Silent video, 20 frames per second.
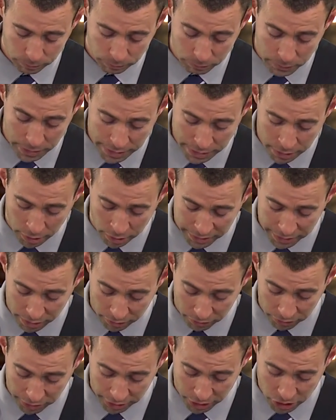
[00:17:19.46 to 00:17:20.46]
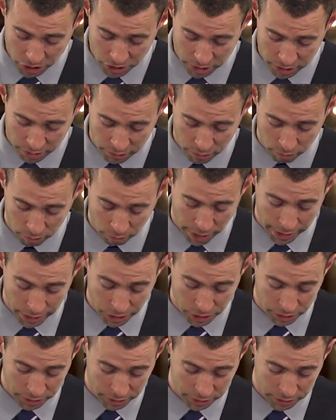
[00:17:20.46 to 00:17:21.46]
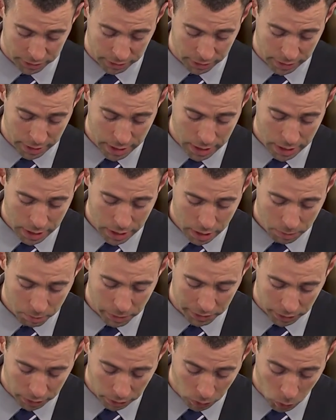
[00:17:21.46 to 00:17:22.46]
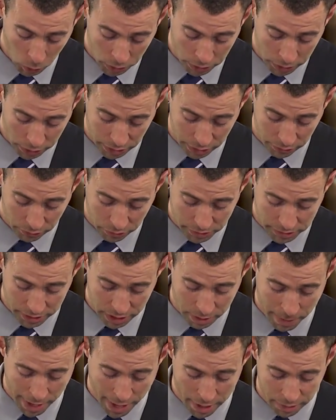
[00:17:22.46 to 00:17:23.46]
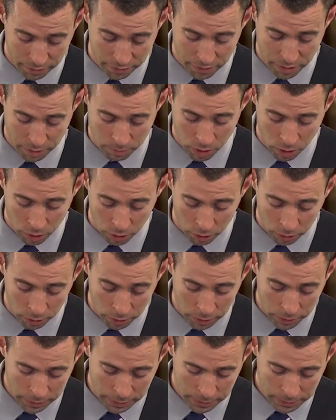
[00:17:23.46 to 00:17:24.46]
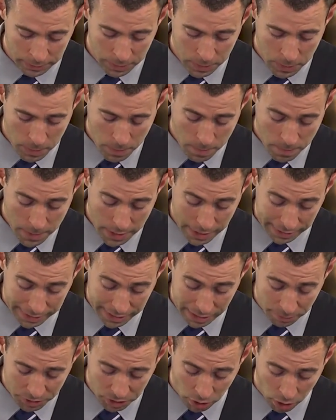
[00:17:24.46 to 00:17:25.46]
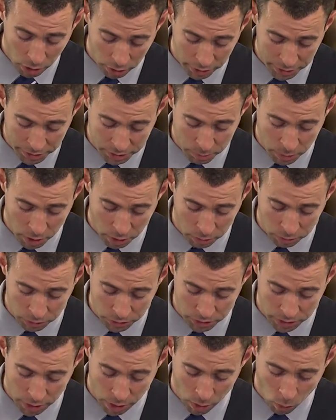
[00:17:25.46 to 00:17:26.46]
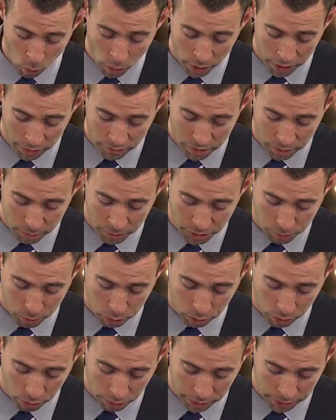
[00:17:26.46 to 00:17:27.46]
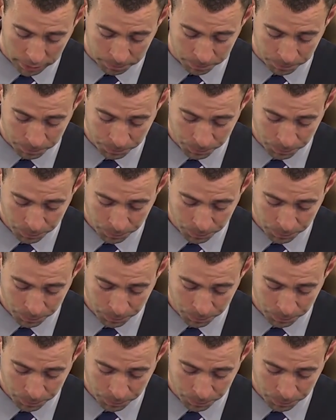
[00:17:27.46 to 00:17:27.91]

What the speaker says: Many are the afflictions of the righteous, but the Lord delivers him out of them all. He keeps all his bones, and not one of them is broken.